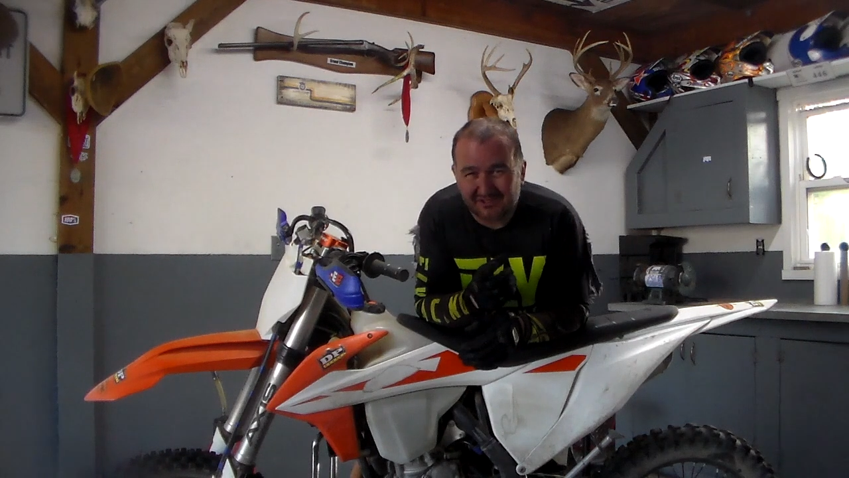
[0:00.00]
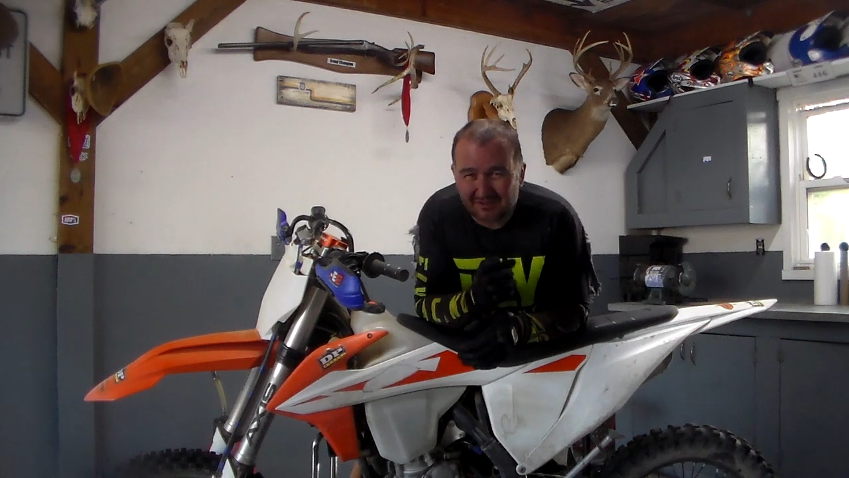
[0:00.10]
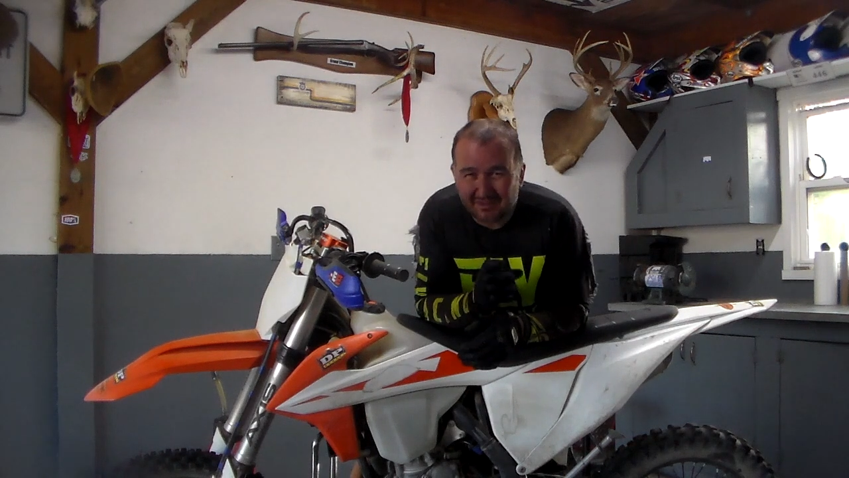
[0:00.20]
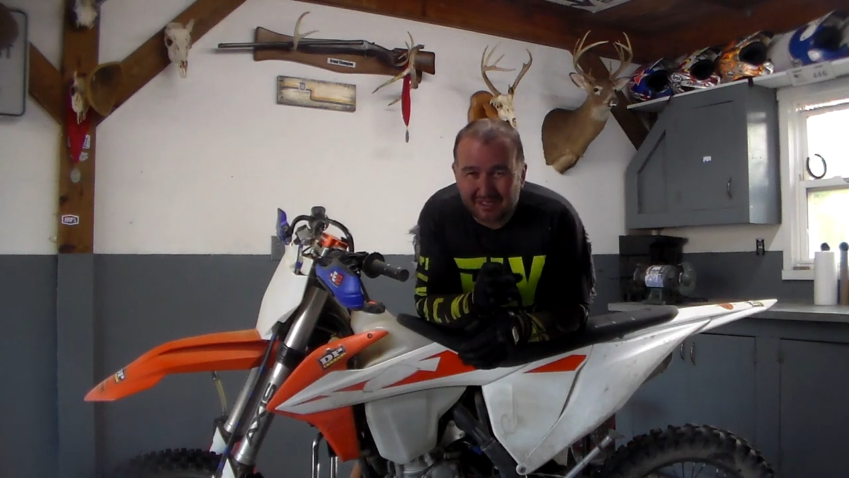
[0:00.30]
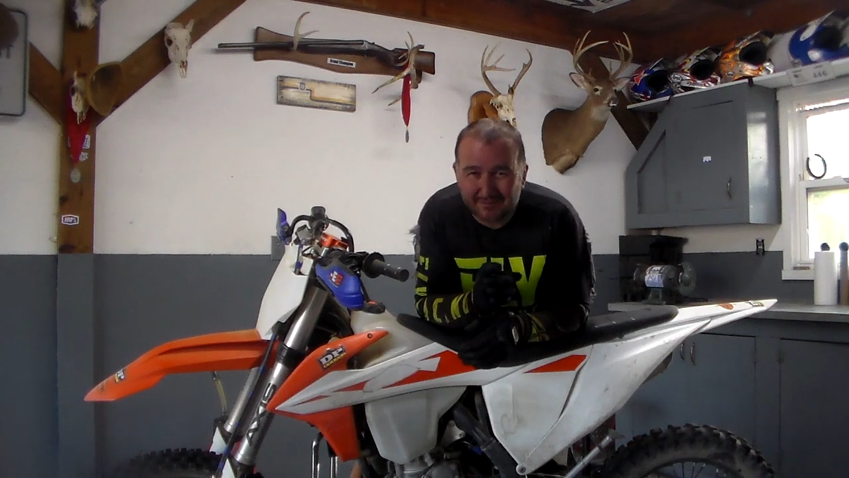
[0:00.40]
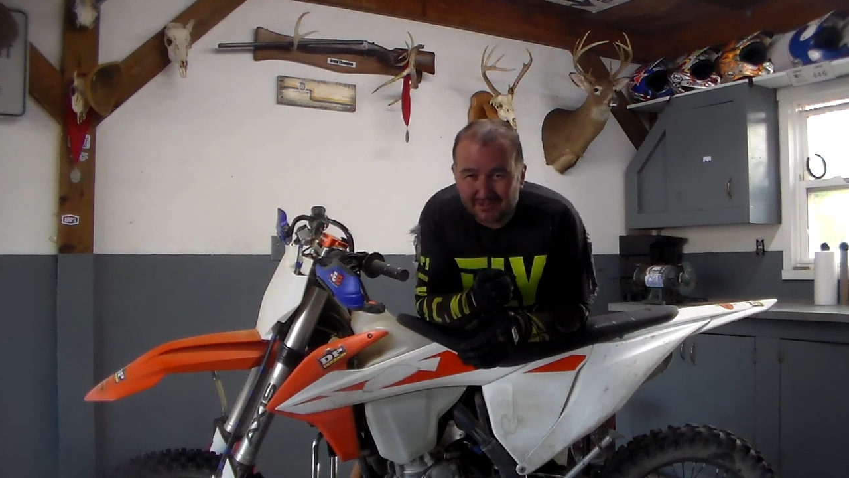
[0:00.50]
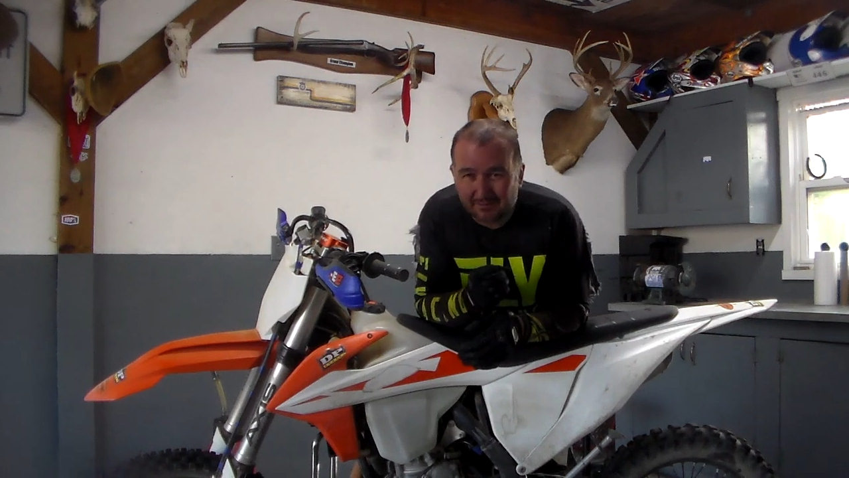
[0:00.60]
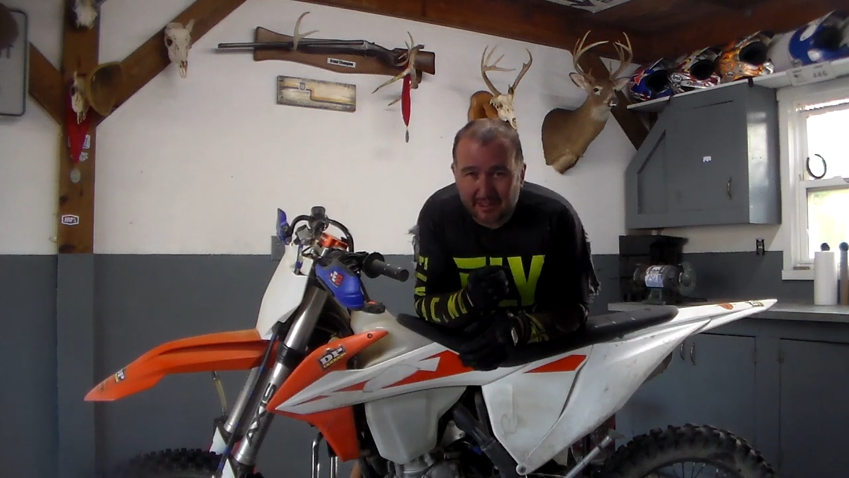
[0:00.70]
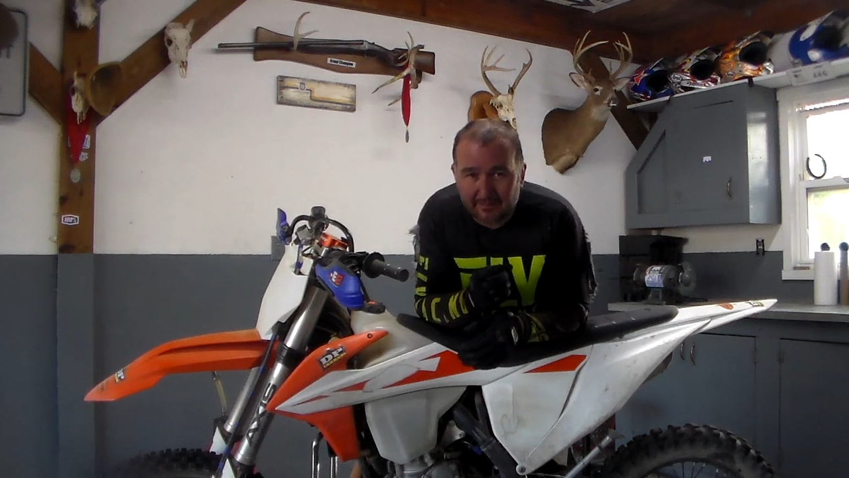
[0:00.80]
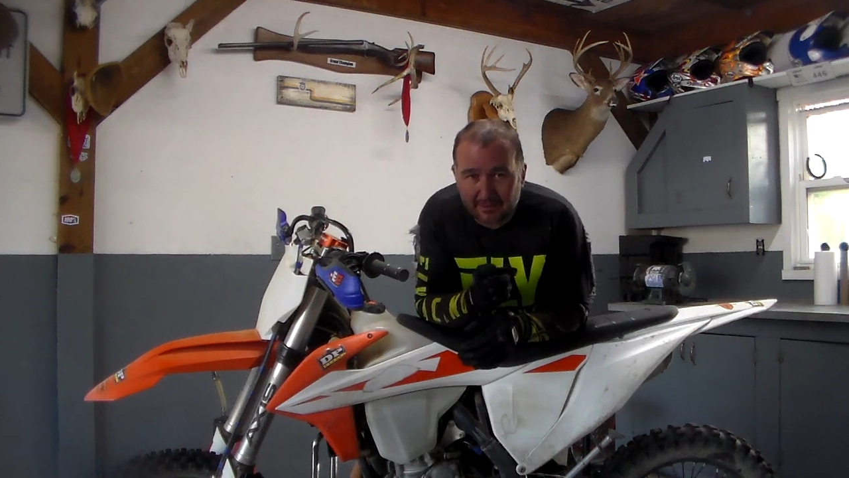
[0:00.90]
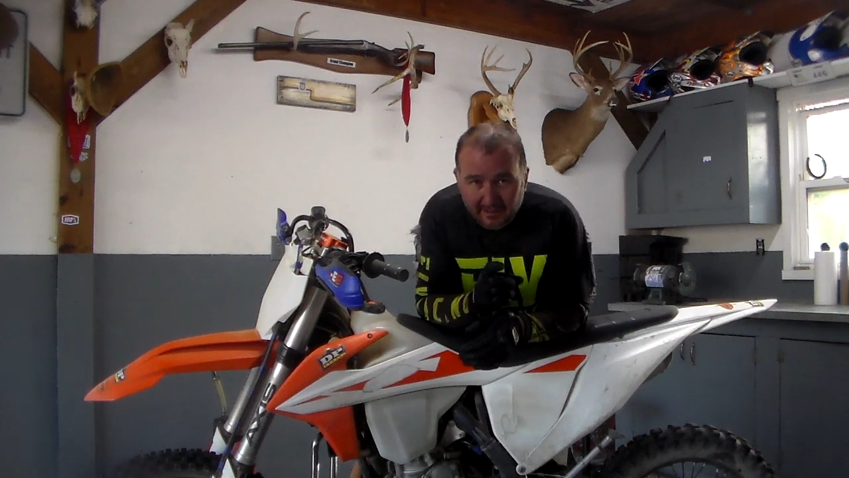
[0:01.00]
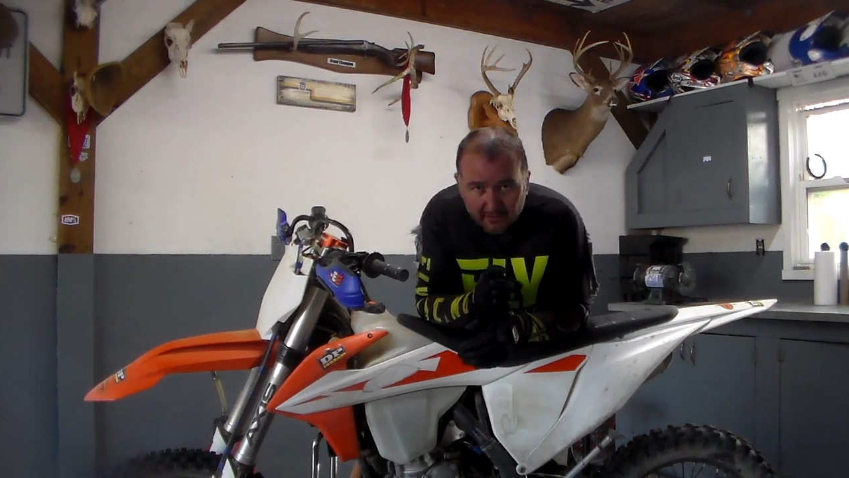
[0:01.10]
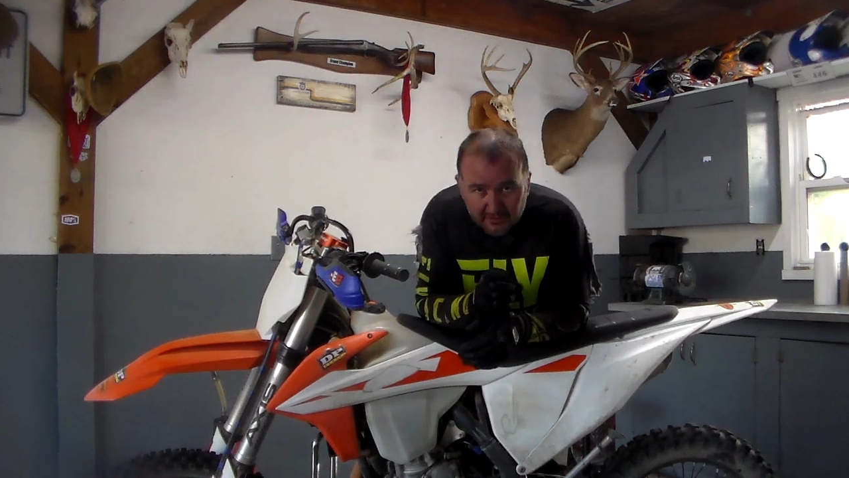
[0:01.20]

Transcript: Sometimes you might be